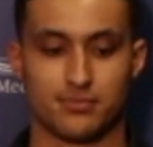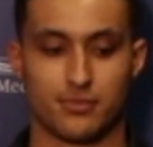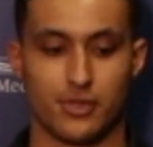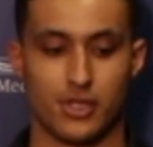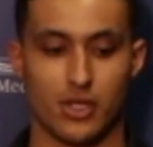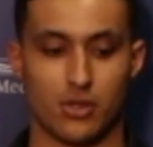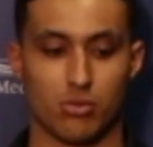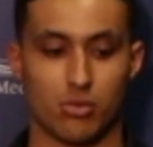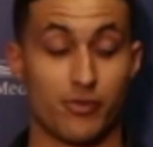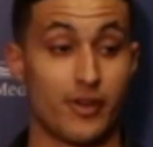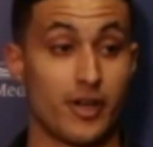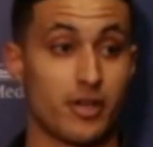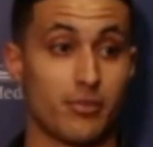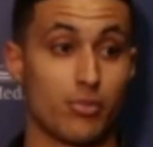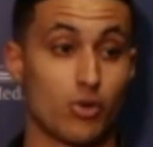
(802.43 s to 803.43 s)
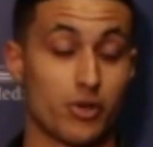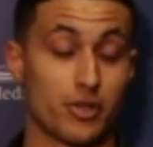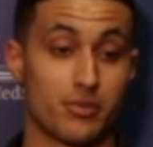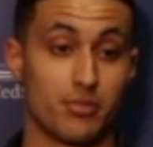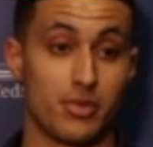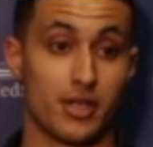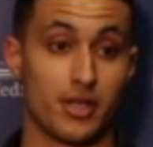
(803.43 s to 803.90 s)
you know, were very
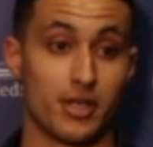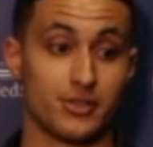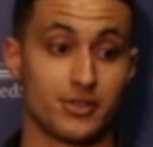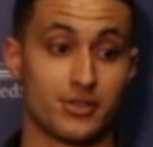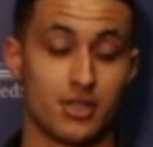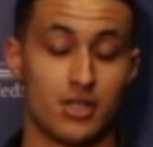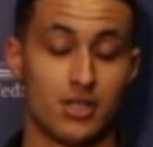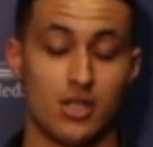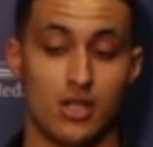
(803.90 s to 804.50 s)
important because,